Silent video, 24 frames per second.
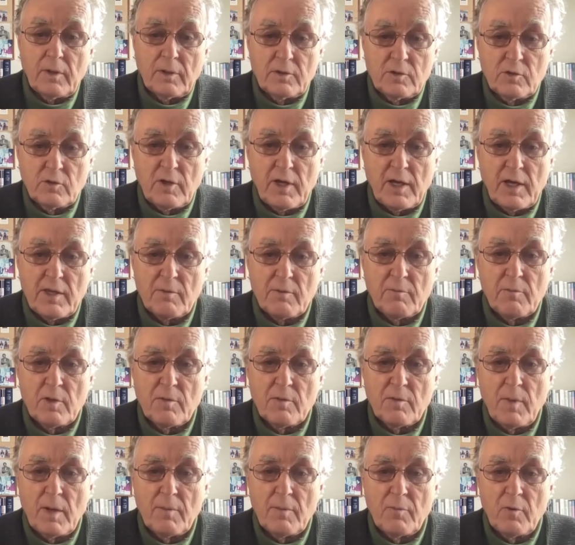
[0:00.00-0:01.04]
together with
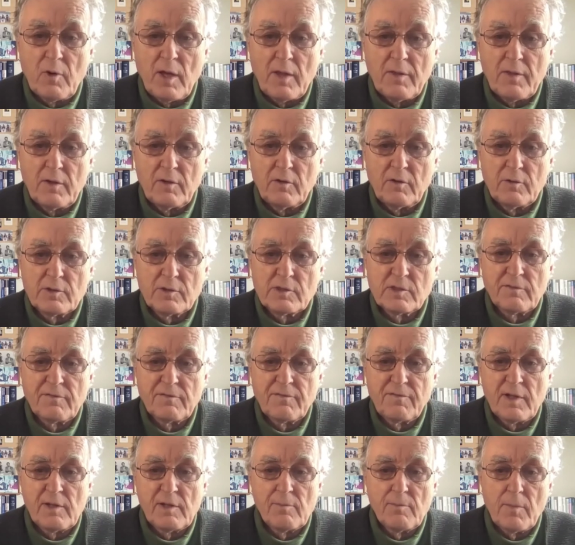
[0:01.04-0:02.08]
my brother, who is a
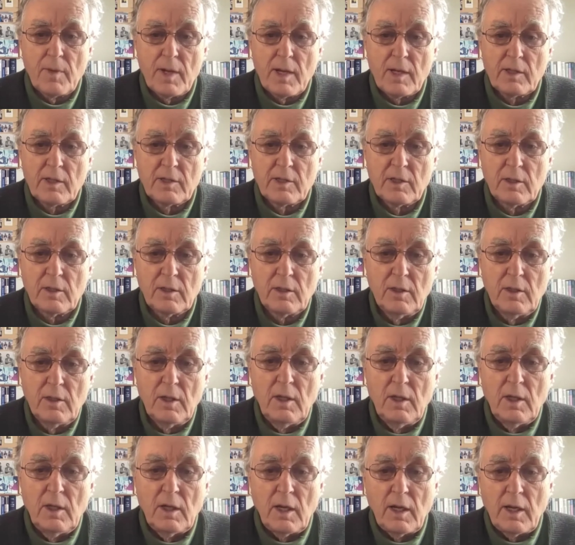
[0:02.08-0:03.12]
filmmaker.
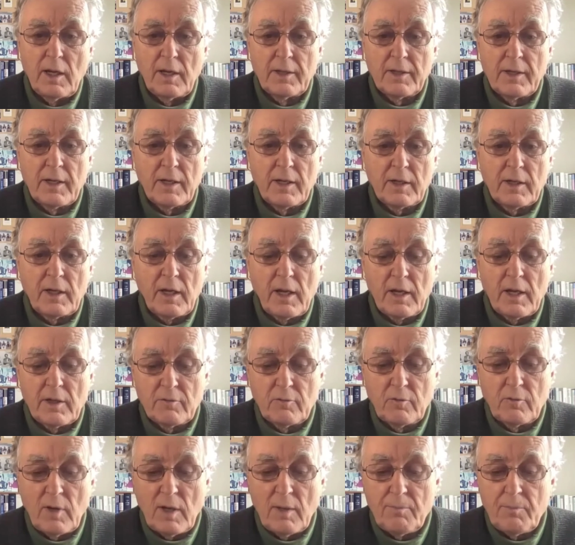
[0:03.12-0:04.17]
And I
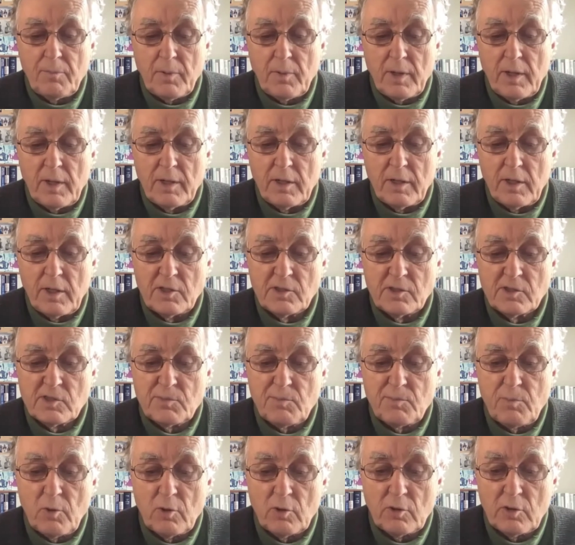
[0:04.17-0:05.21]
grew up in
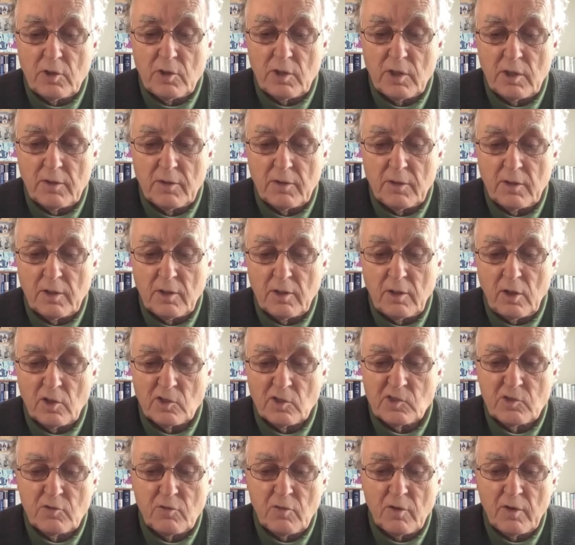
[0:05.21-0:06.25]
Innsbruck in the
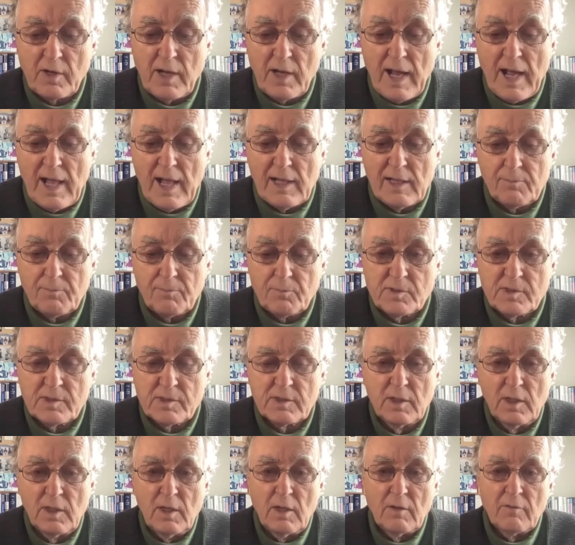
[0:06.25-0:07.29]
Austrian
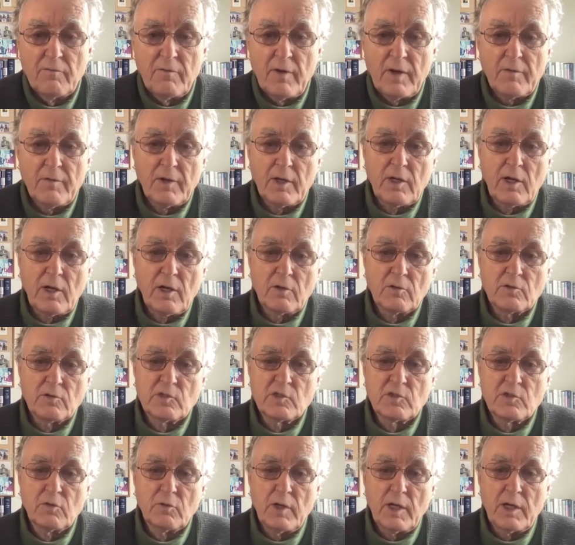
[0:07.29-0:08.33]
Alps, very close
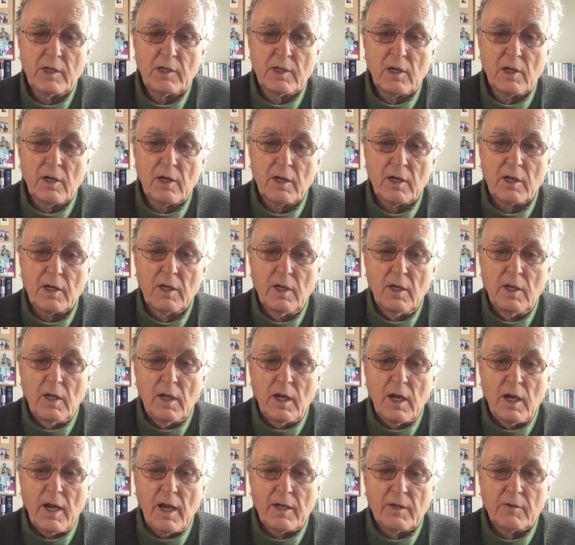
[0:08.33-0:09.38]
to Italy.
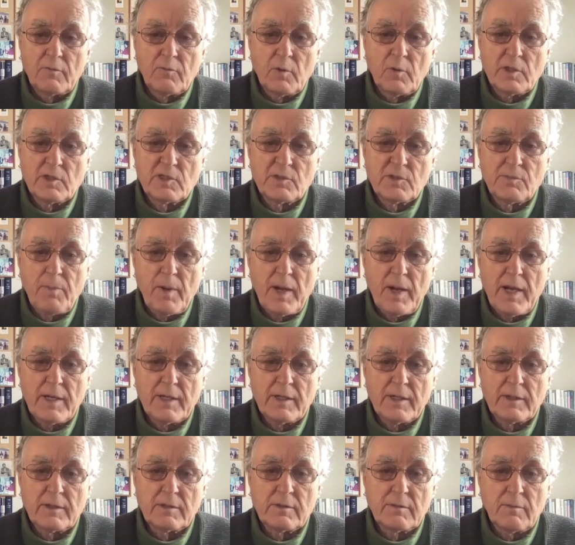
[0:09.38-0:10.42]
And we
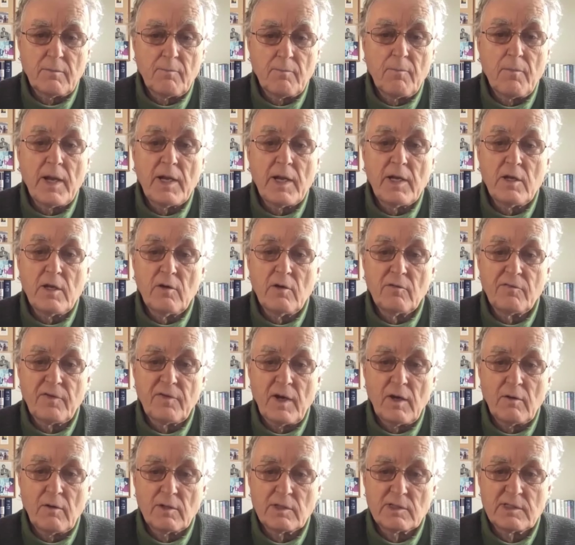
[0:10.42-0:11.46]
spent many of
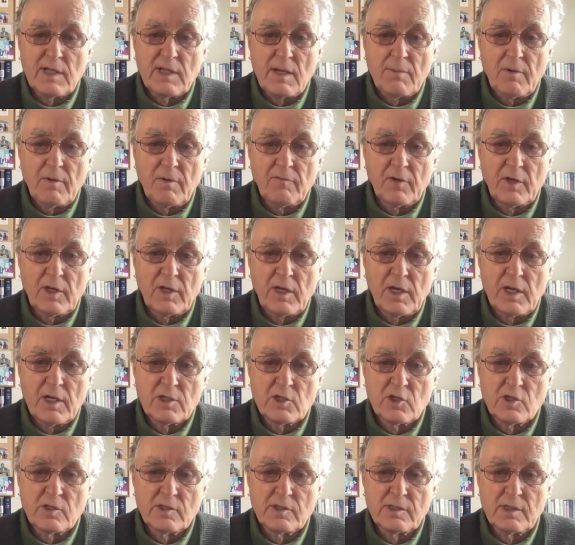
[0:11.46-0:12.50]
our summer
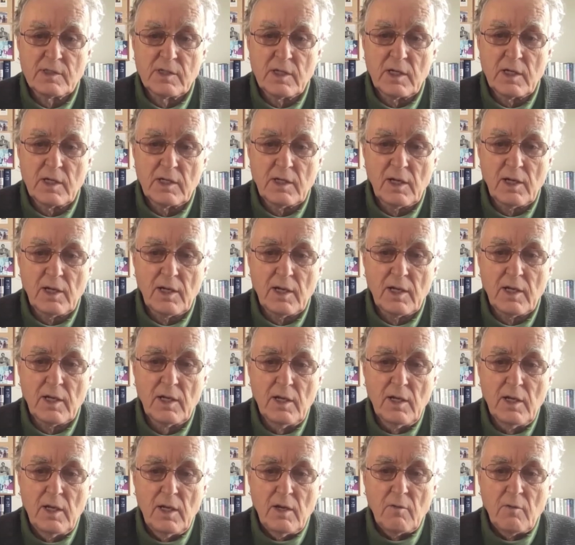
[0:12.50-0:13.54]
vacations in Italy,
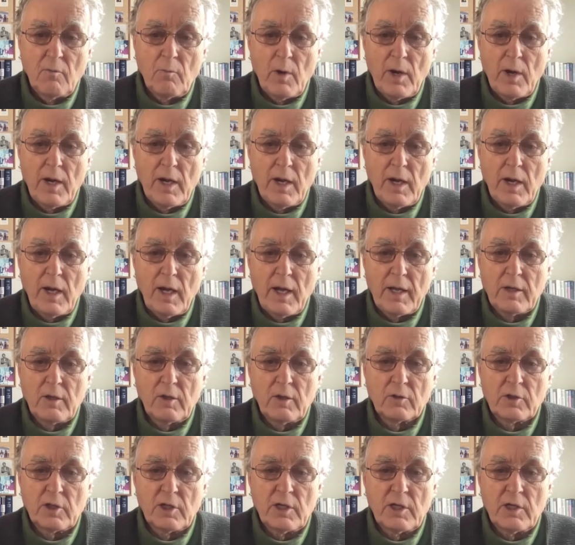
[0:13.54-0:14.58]
where I
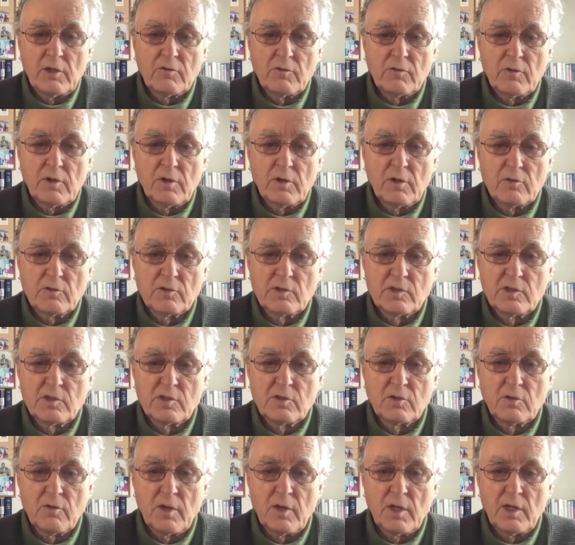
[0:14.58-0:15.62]
got introduced
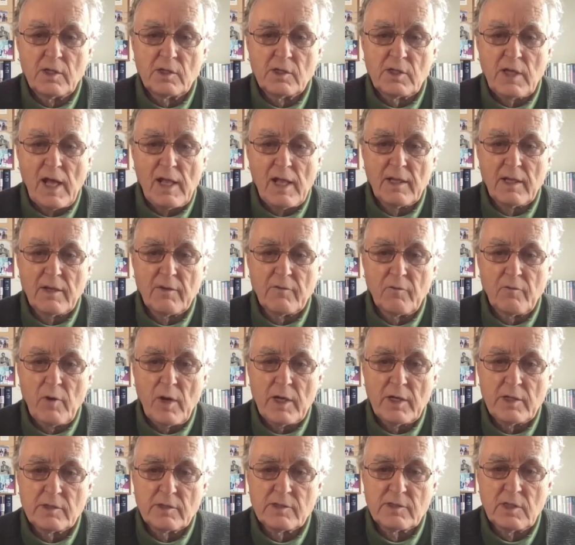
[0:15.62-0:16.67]
to the Italian
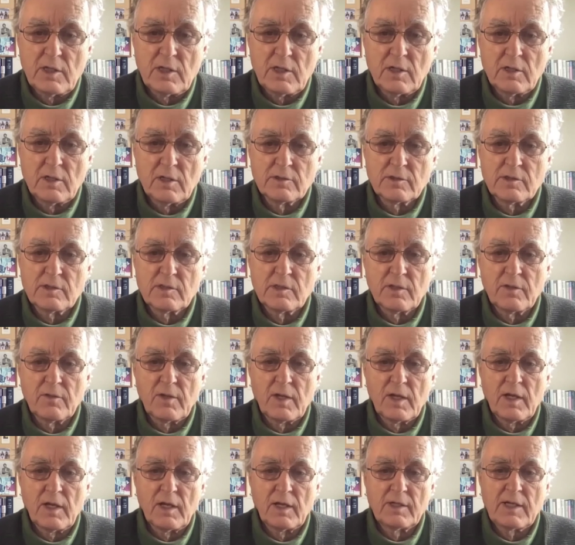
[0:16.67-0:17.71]
Renaissance and
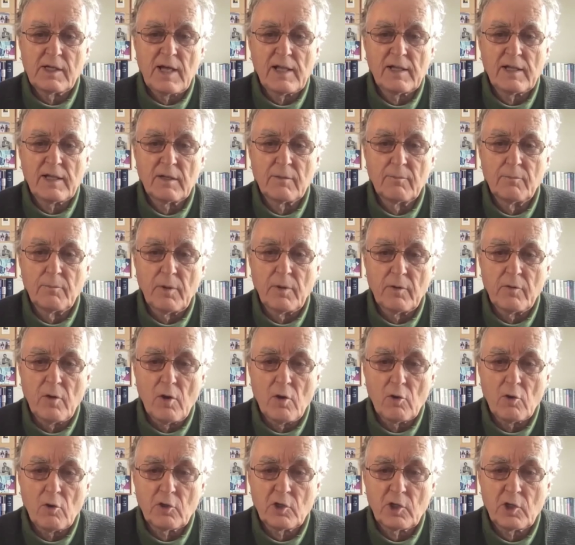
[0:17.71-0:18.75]
the Italian
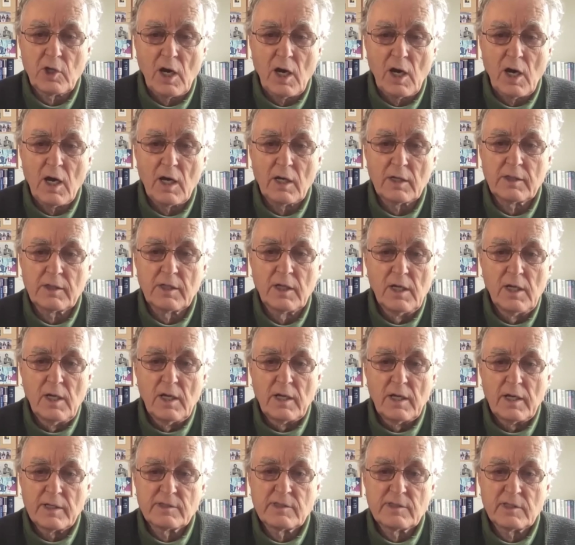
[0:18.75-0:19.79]
Baroque art
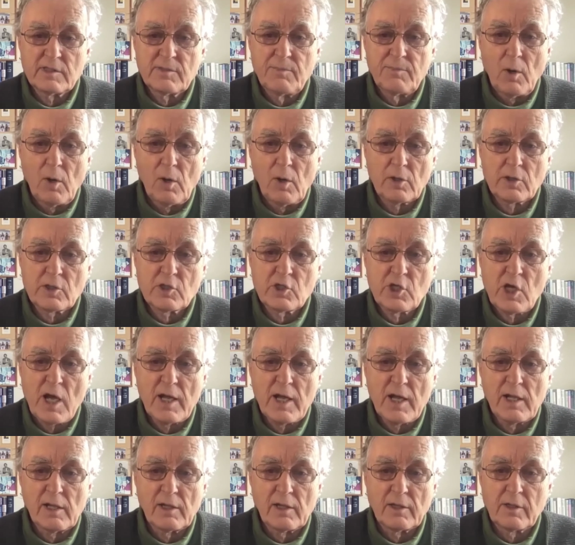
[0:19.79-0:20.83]
as a small
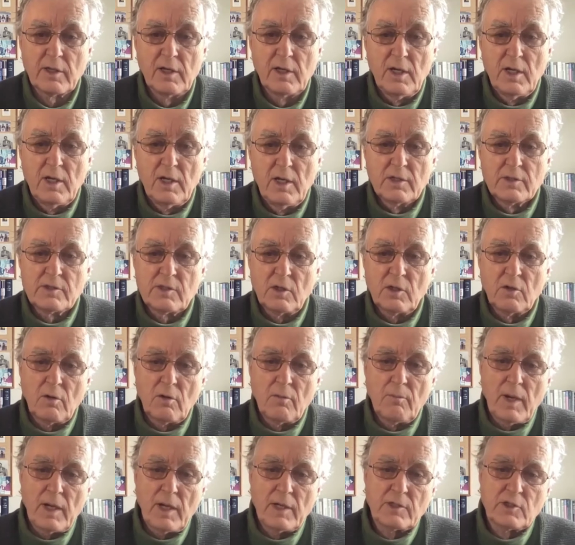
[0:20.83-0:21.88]
child. So
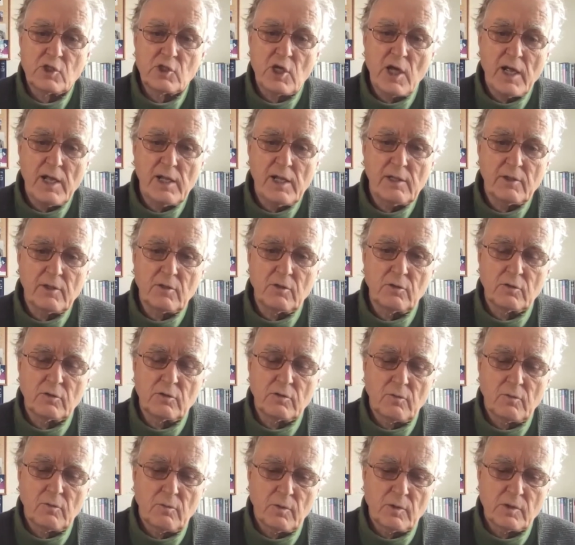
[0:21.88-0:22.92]
my childhood
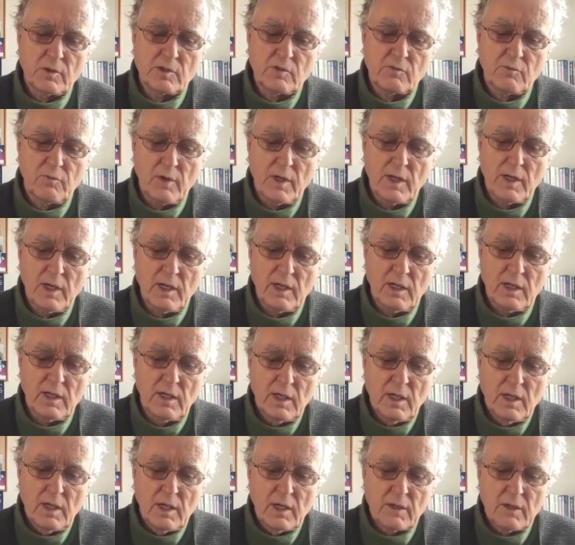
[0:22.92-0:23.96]
was really
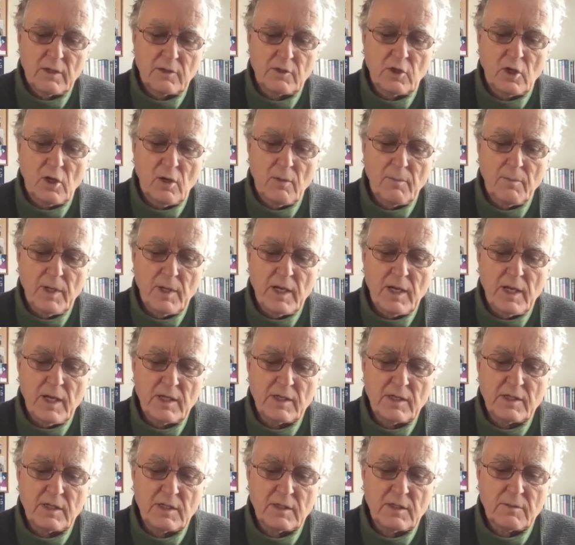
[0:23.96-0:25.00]

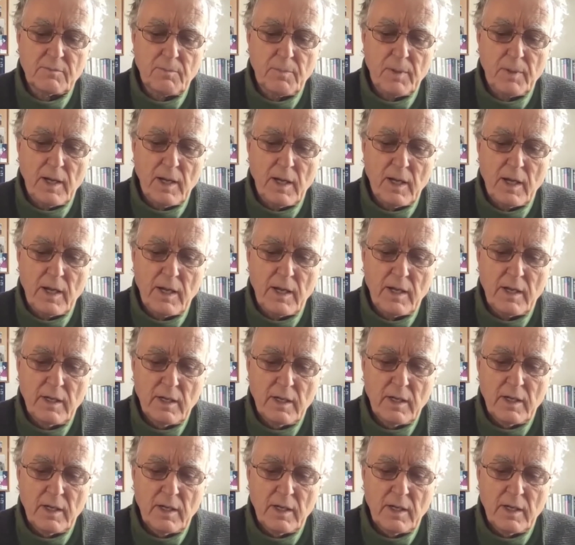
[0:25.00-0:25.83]
dominated by,